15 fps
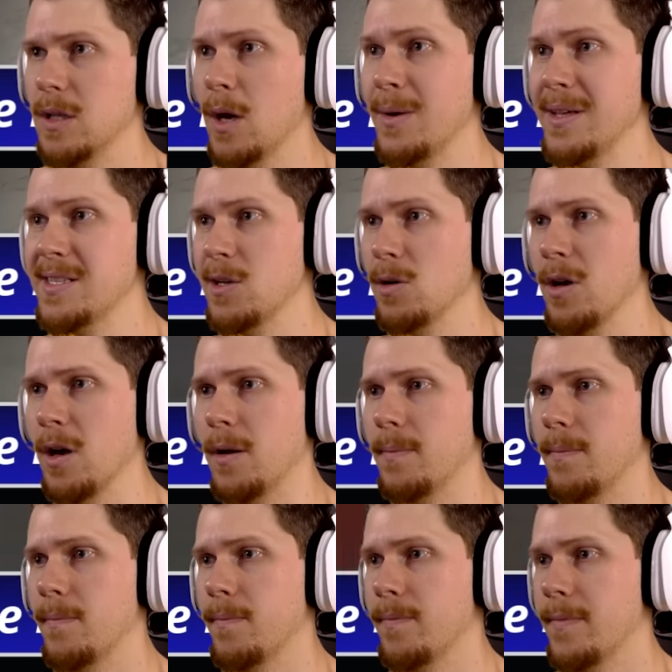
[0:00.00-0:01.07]
No, he's still good.
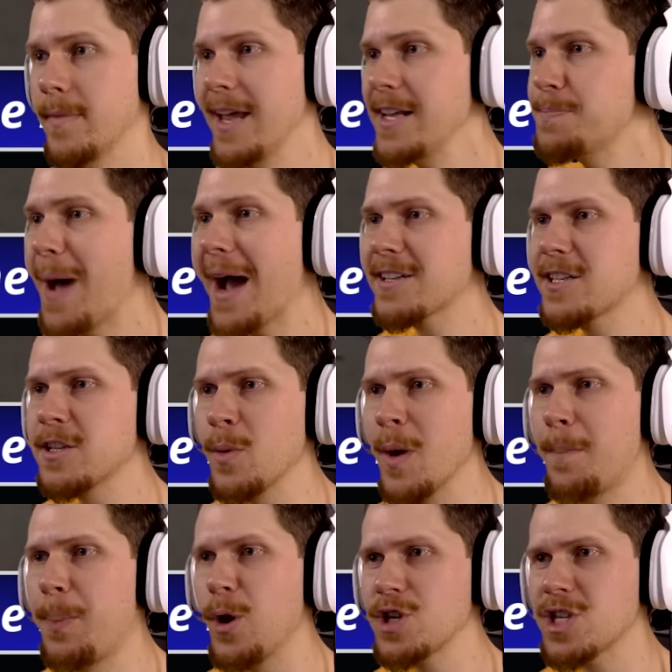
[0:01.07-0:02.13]
He's back to
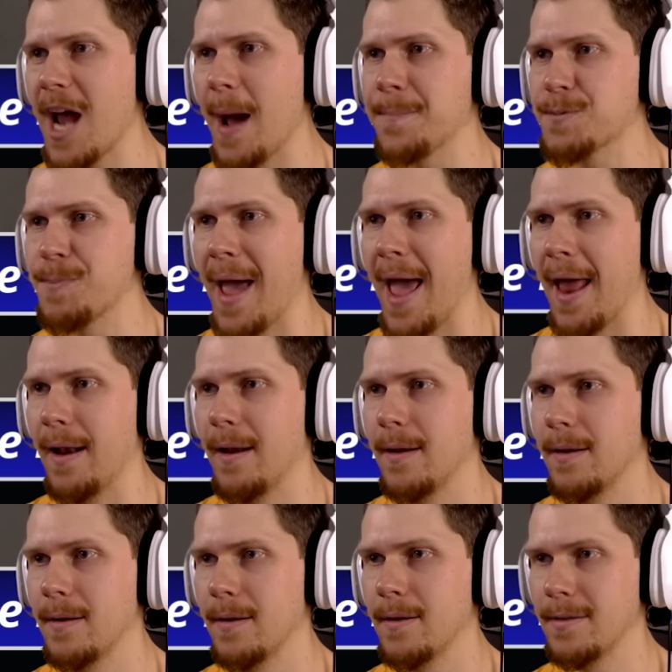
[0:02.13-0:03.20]
doing push-ups, man.
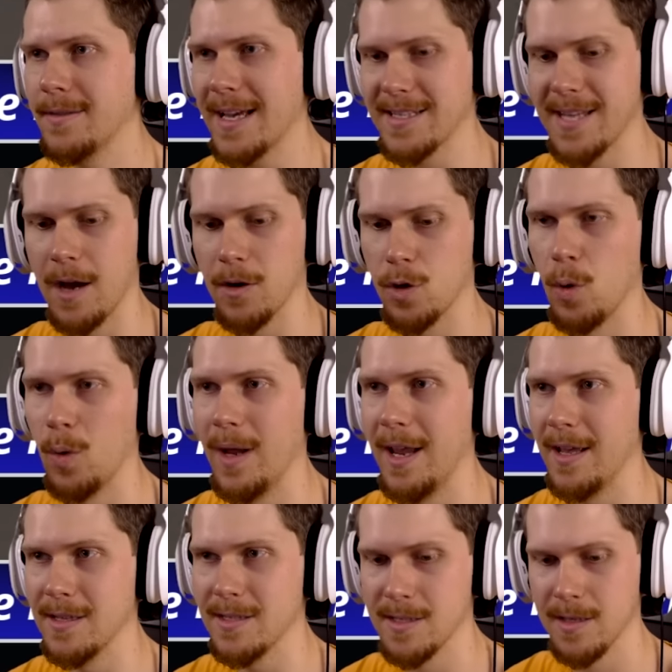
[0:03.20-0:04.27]
That's how cool
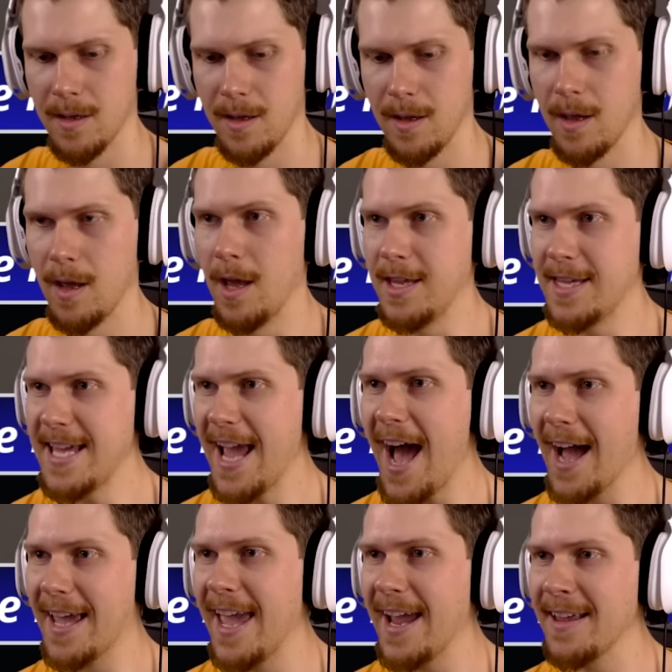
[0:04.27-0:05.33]
he is.
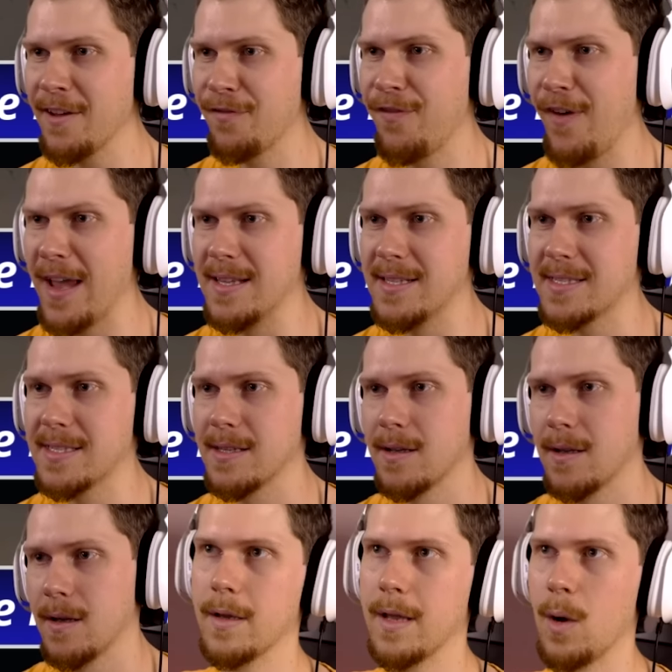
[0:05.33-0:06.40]
Yeah, kick in the face.
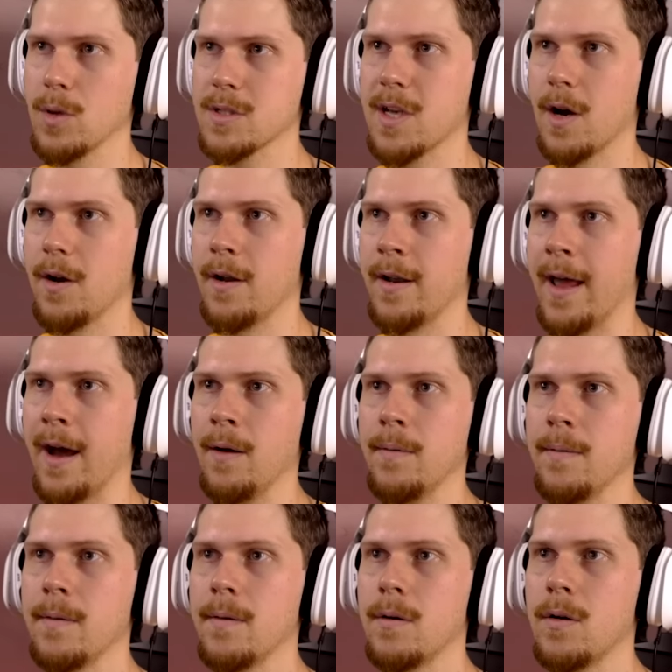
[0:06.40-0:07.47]
Okay, what's going on now?
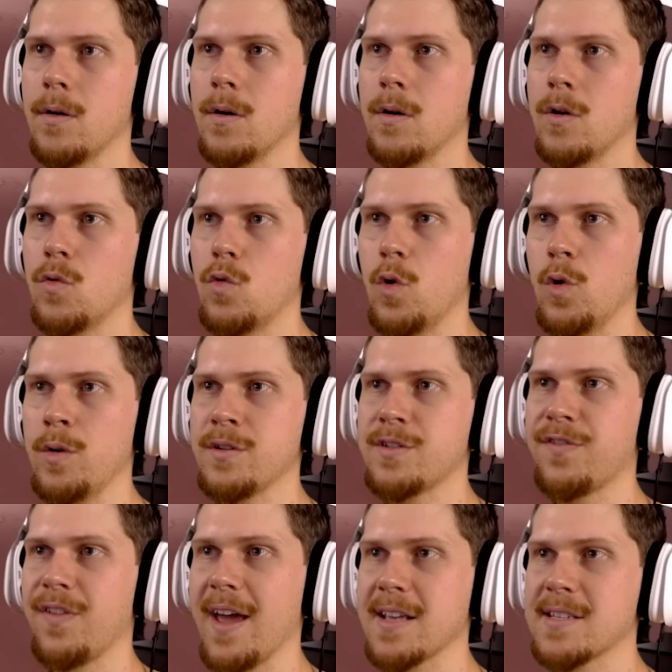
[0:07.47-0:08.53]

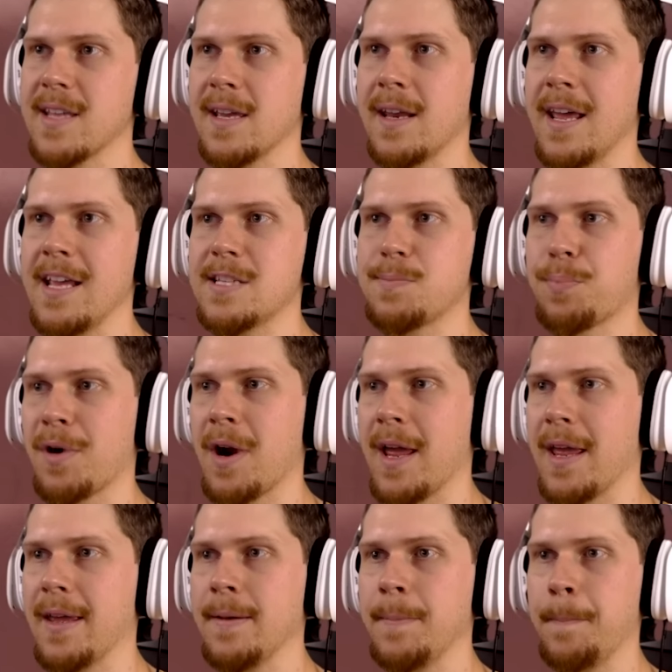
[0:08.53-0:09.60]
Rutan's flexing and he's
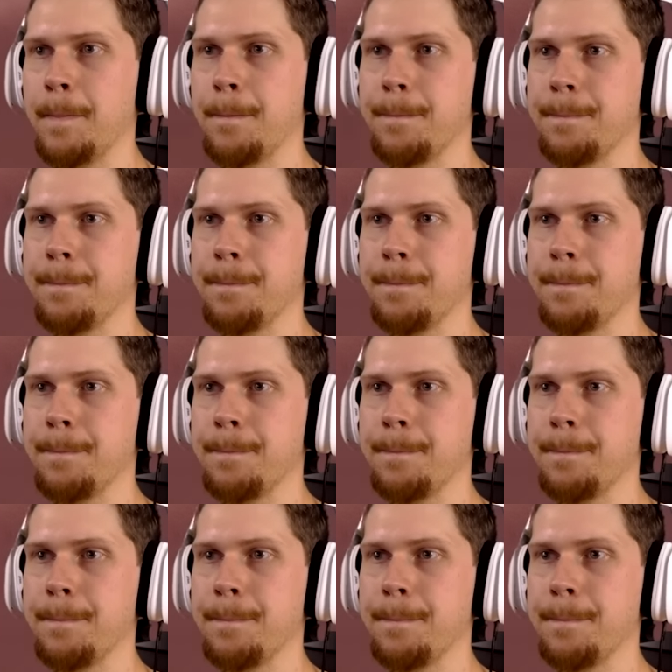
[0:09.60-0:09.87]
praying.